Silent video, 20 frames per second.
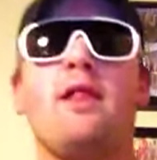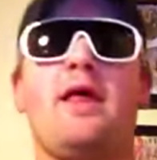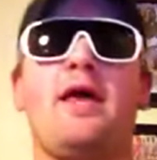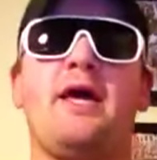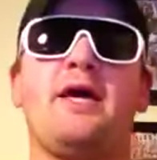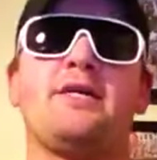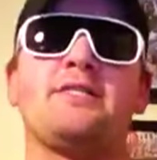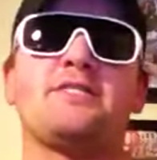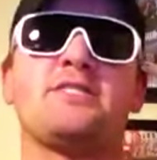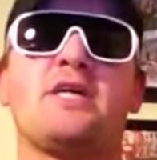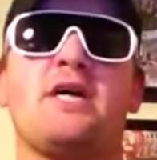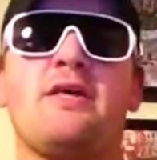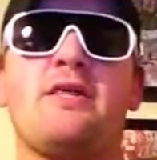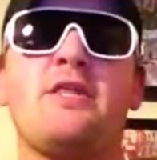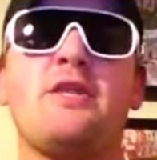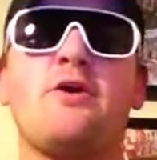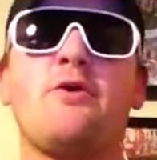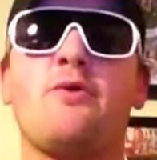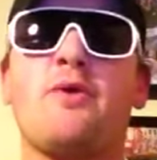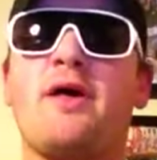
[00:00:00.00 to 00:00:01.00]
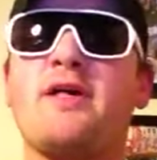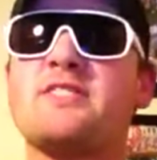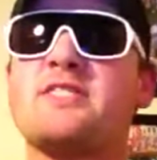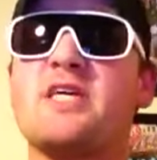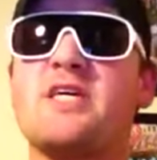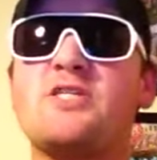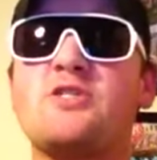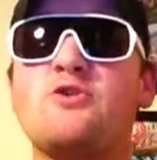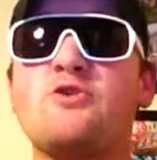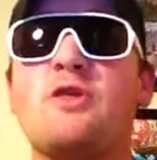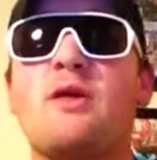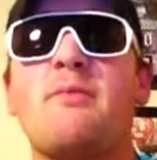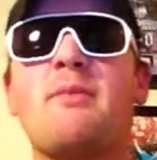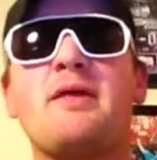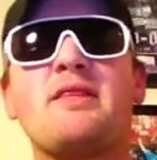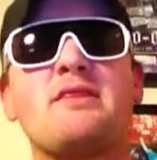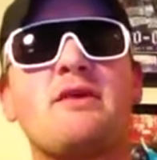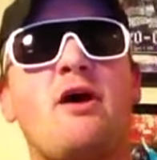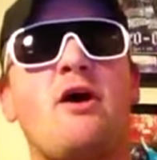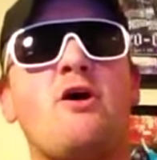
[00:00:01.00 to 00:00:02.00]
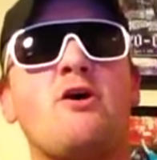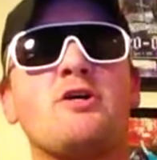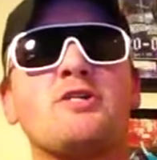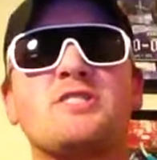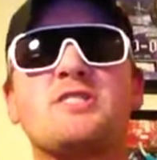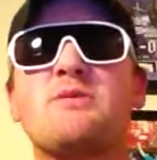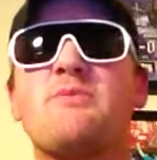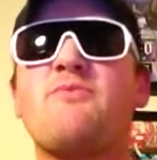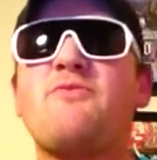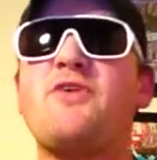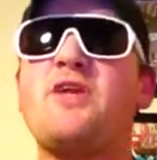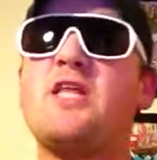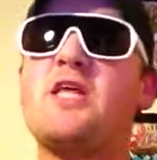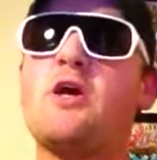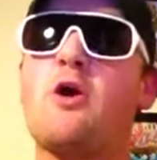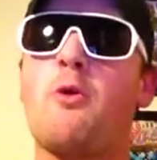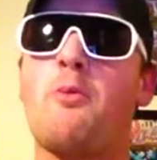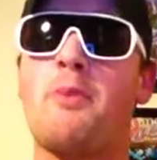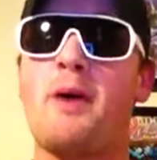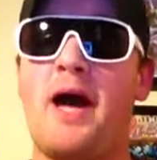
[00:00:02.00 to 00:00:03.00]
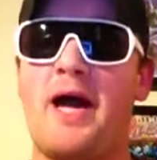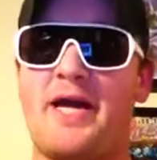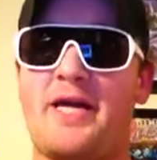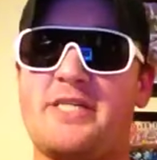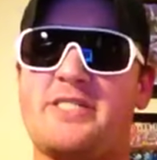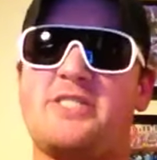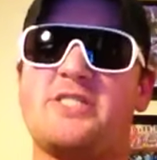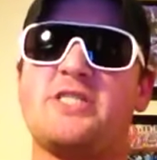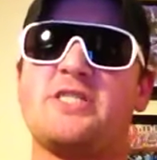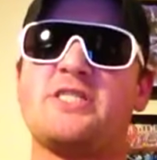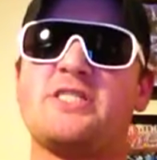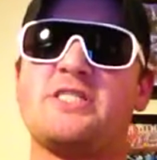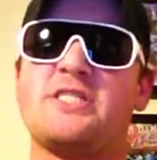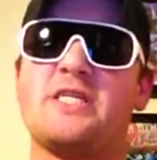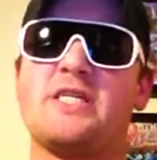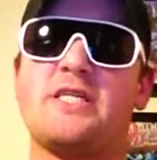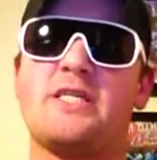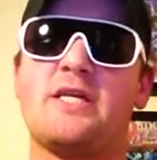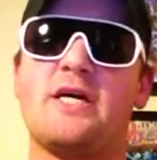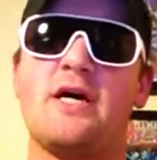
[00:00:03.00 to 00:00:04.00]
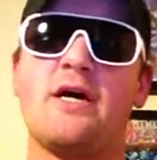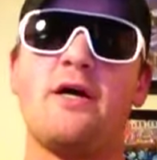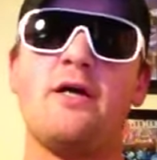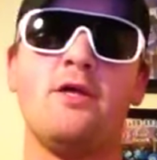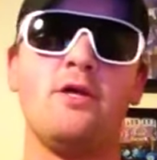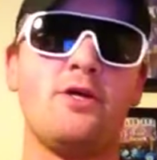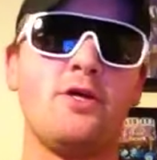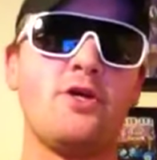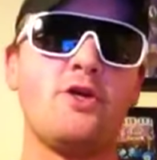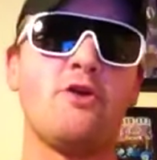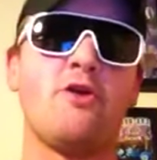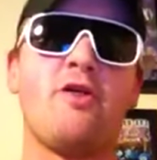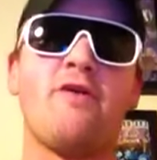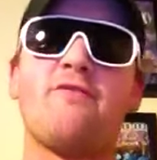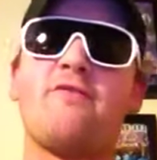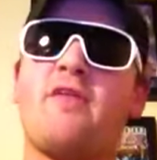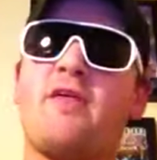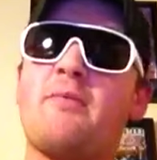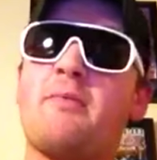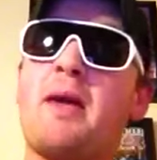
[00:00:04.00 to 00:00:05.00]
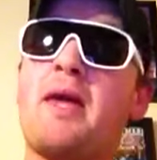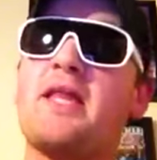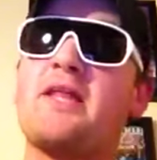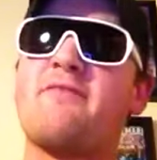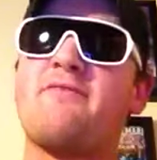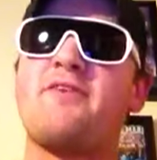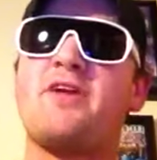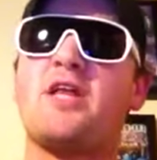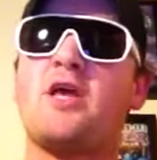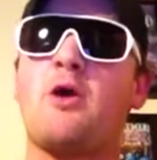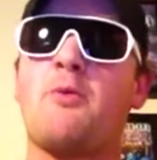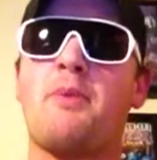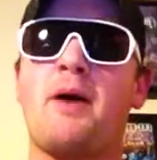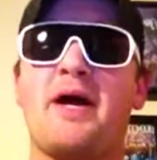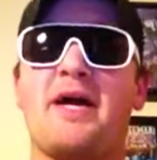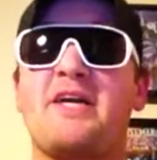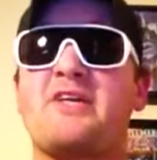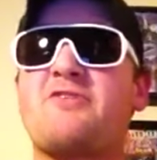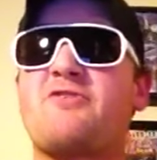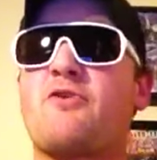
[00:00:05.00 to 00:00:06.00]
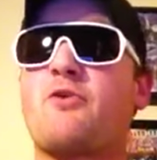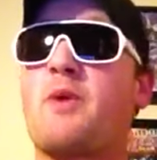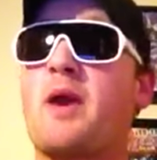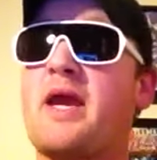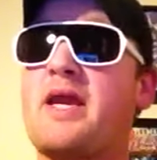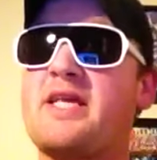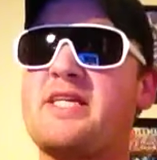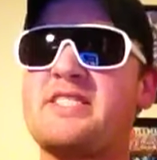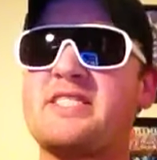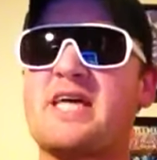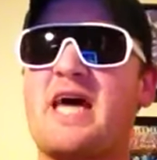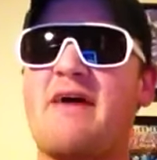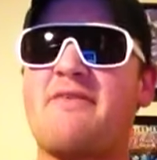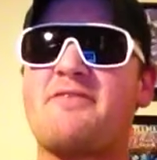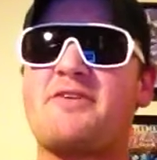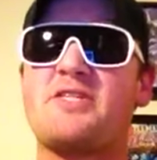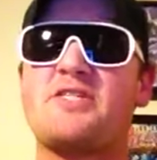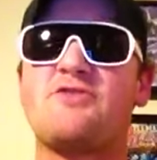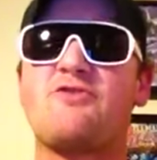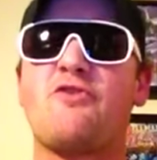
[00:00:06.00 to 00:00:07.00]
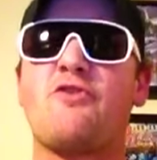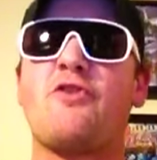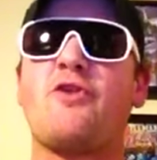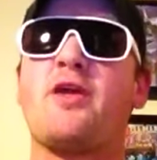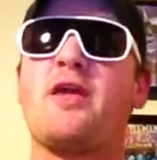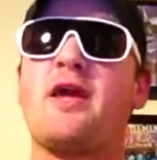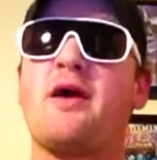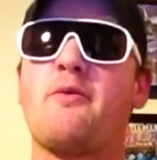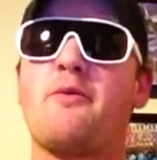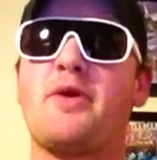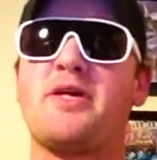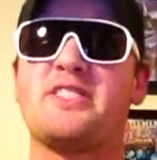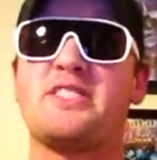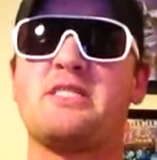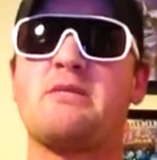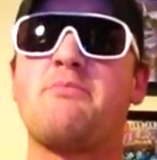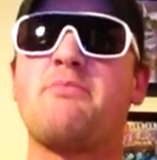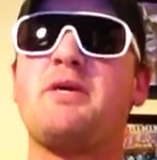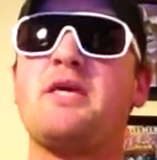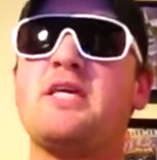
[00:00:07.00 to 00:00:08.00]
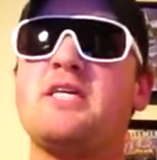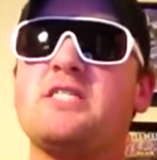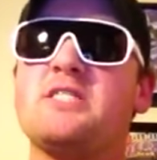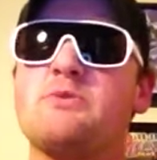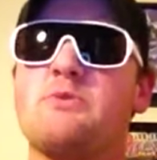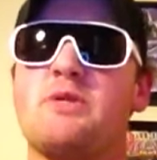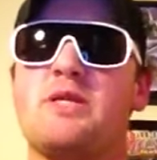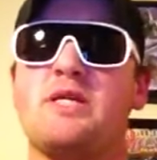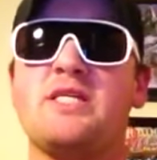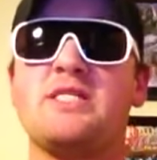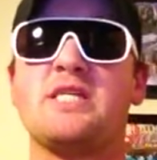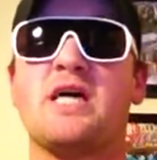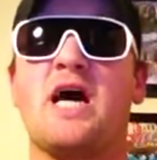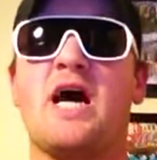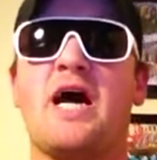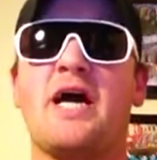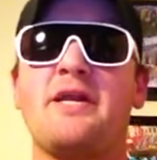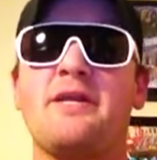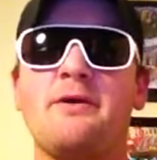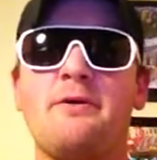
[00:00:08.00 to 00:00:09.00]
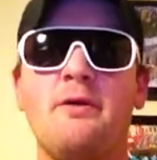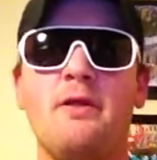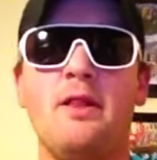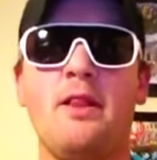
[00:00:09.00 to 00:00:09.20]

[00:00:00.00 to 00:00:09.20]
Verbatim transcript: and uh, you know as they do, they make the awesome video packages, and uh, you know they, they, made a video package for Randy Savage for the uh, rest in peace when he died.